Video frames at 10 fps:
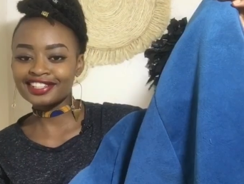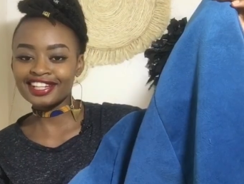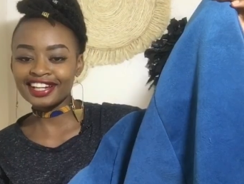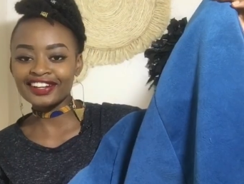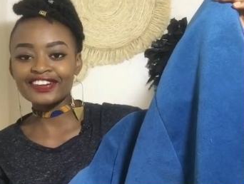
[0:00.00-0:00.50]

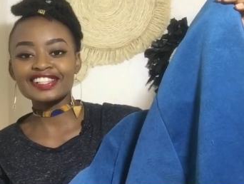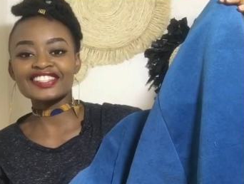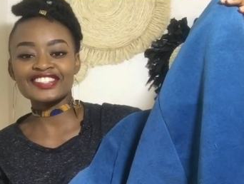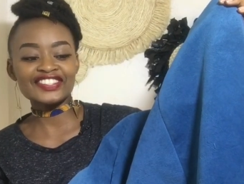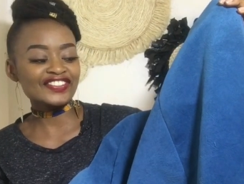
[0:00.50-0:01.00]
tailor also
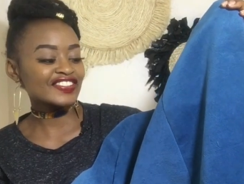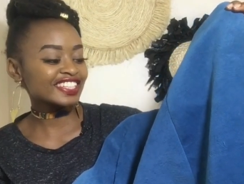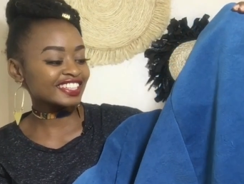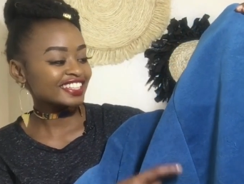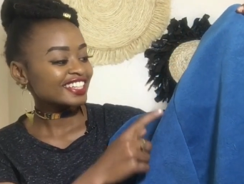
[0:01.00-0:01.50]
sewn
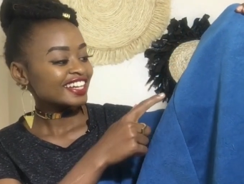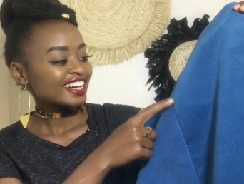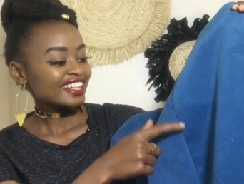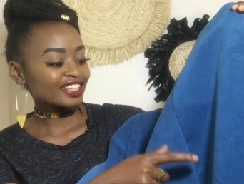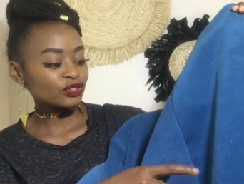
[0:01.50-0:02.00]

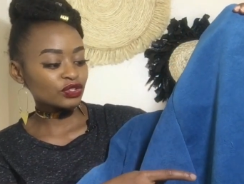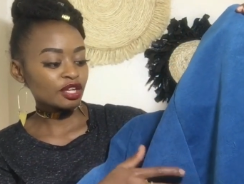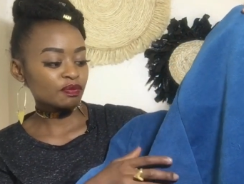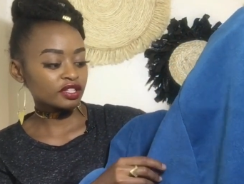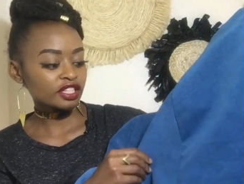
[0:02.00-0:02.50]
the two
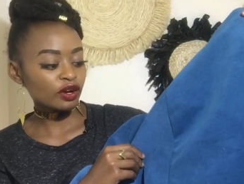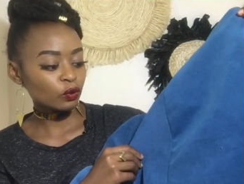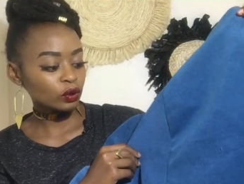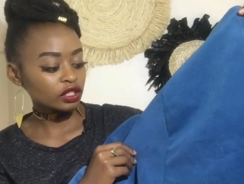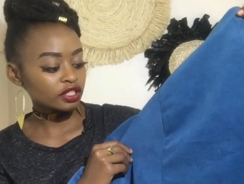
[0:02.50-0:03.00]

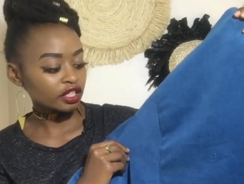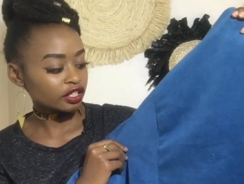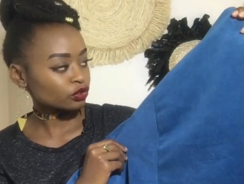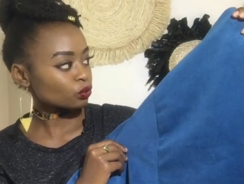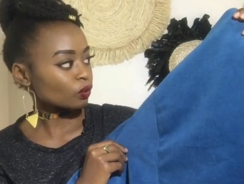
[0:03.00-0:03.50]
semicircles
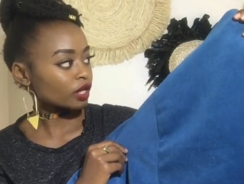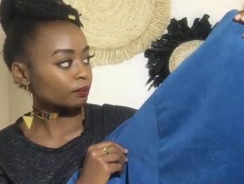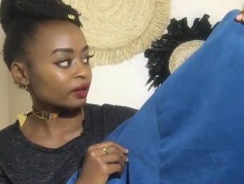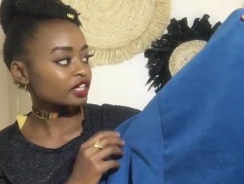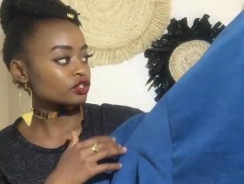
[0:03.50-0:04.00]
into one
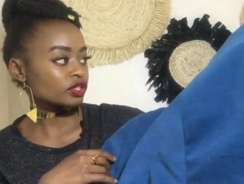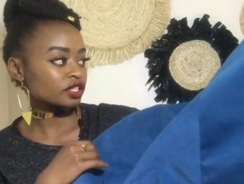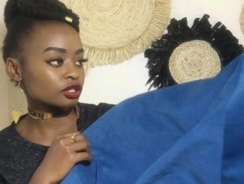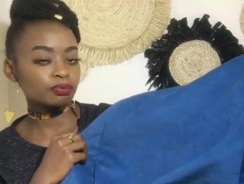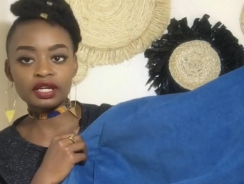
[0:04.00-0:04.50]
part so that
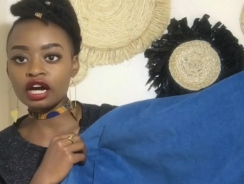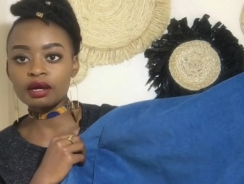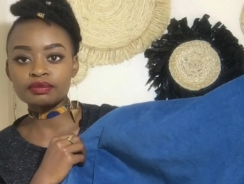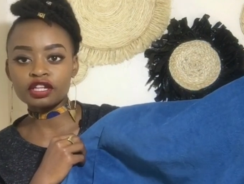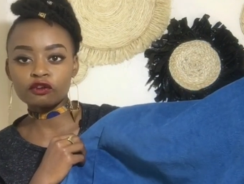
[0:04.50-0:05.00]
it becomes
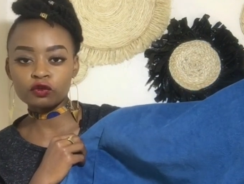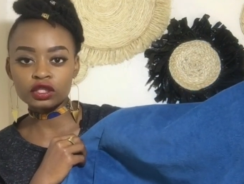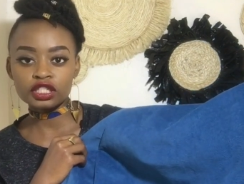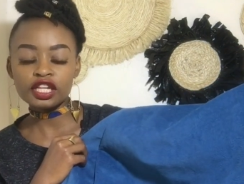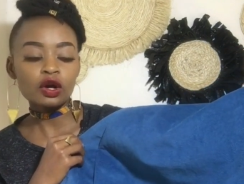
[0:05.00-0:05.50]
a full
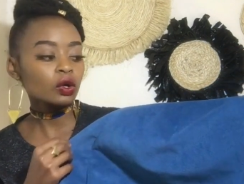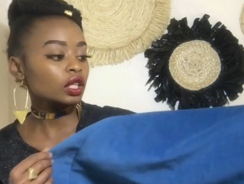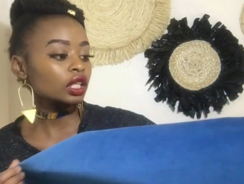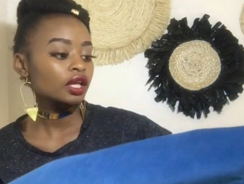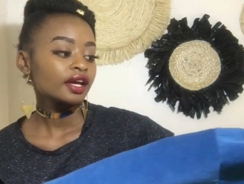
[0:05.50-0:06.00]
circle
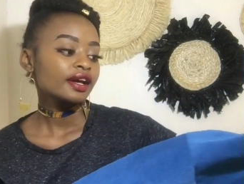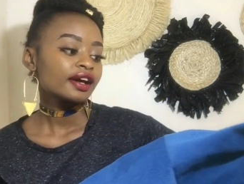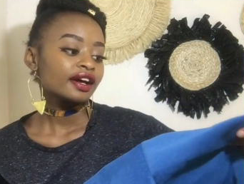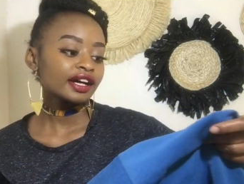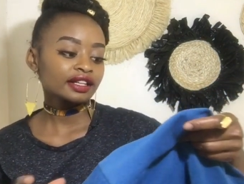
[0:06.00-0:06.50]

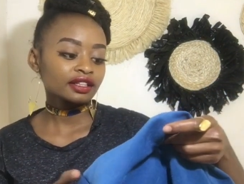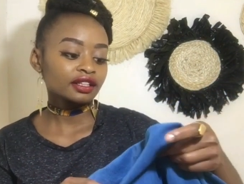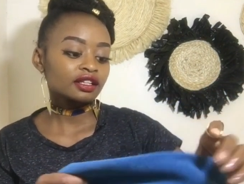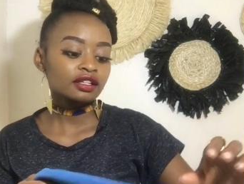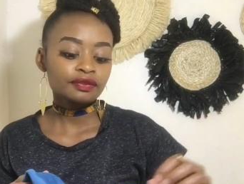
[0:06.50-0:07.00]
and
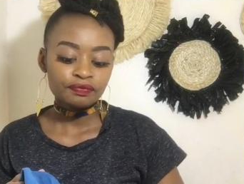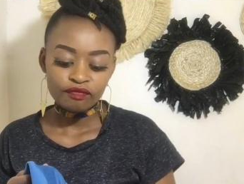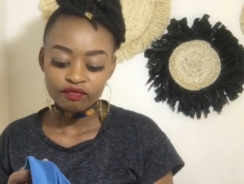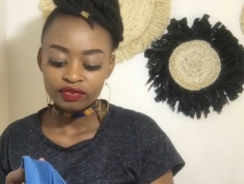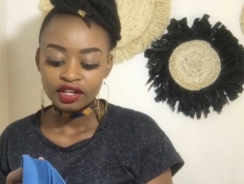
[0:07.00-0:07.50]
uh,
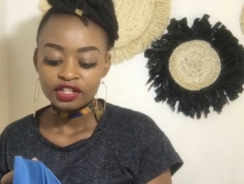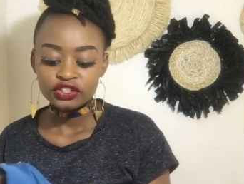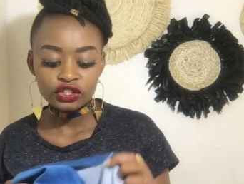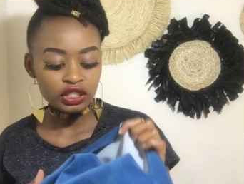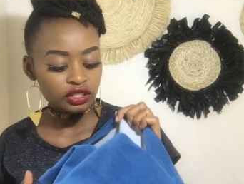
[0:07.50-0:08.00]
she
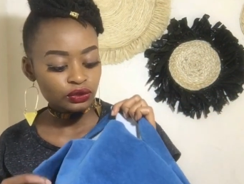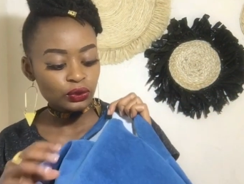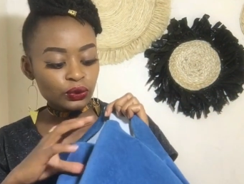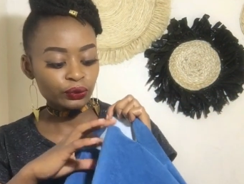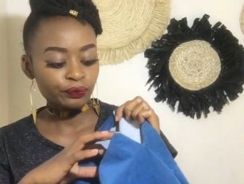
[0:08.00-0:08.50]
also
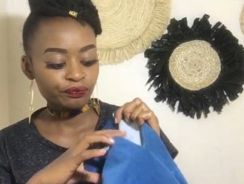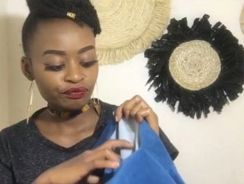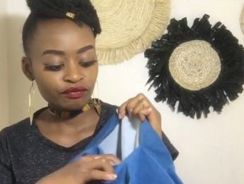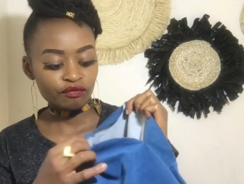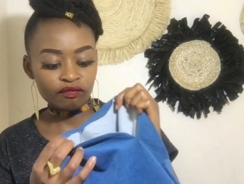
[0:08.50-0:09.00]

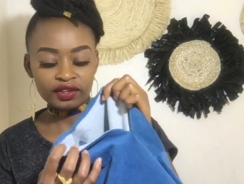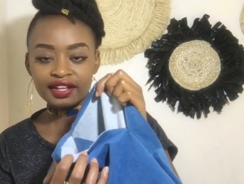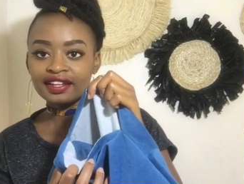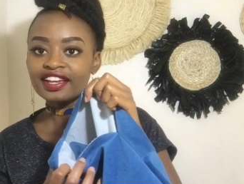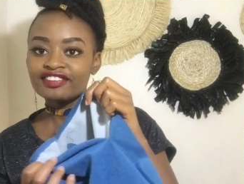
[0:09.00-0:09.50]

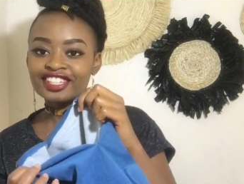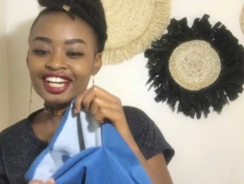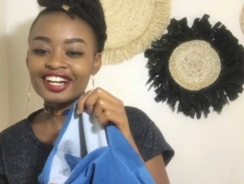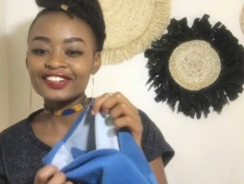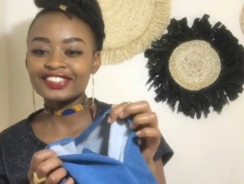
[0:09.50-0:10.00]
left
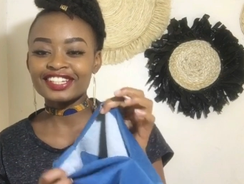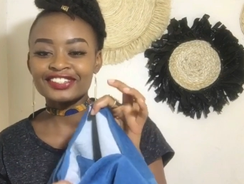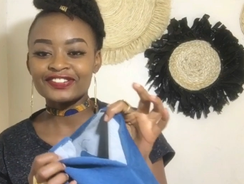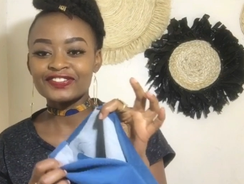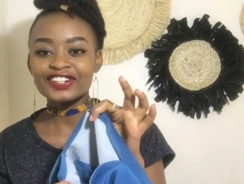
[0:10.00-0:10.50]
out a
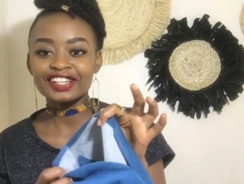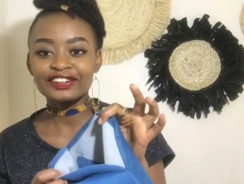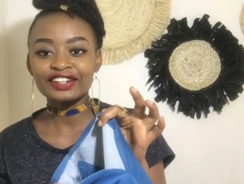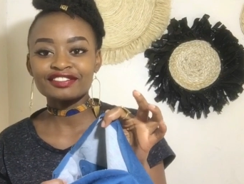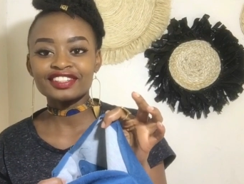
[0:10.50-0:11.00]
small hole
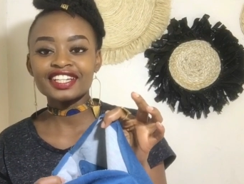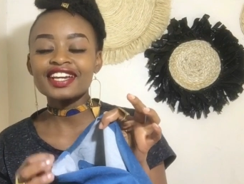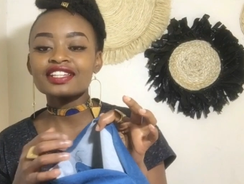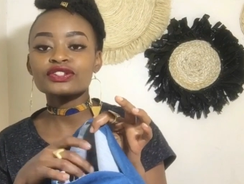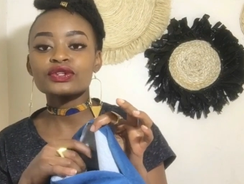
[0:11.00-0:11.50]
over here
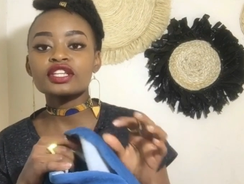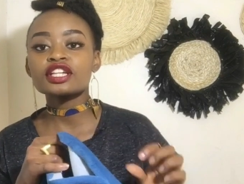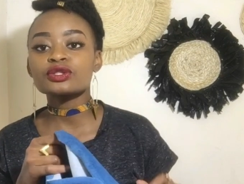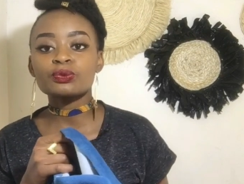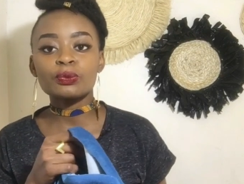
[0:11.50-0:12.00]
so this is
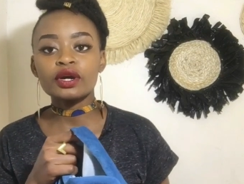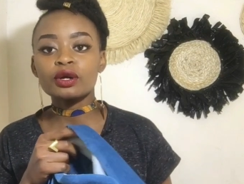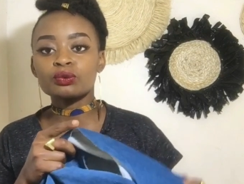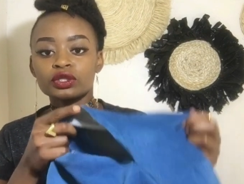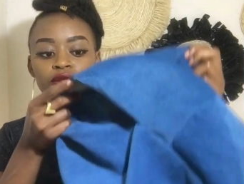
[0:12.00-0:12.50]
where
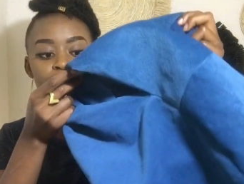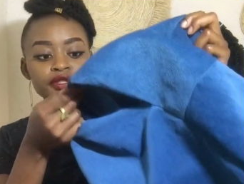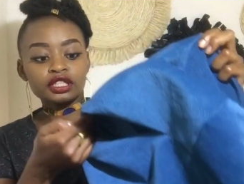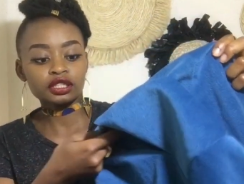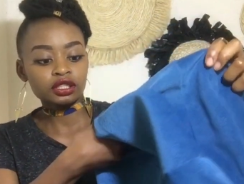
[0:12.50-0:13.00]
we'll
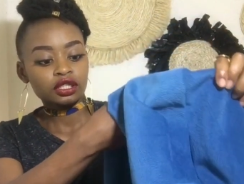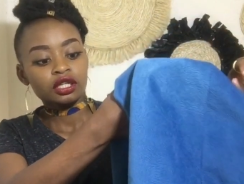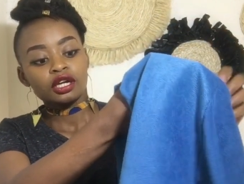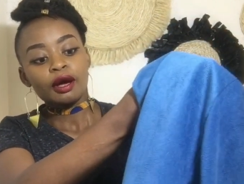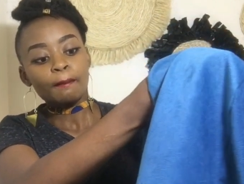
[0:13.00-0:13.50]
be
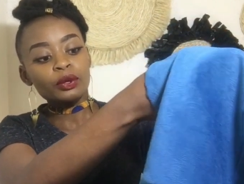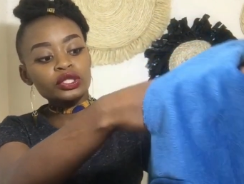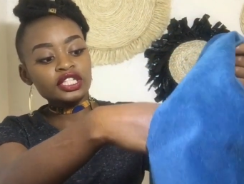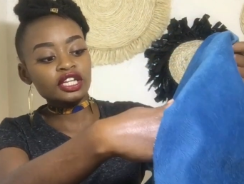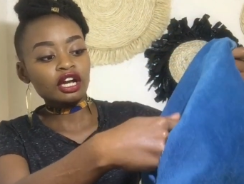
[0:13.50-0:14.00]

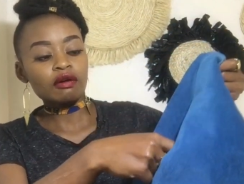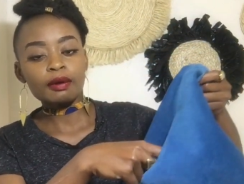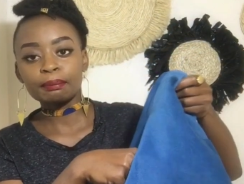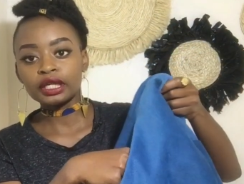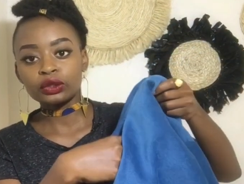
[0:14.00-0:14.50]
putting our
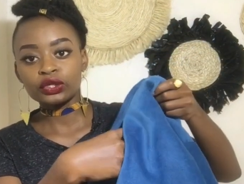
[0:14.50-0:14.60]
pillow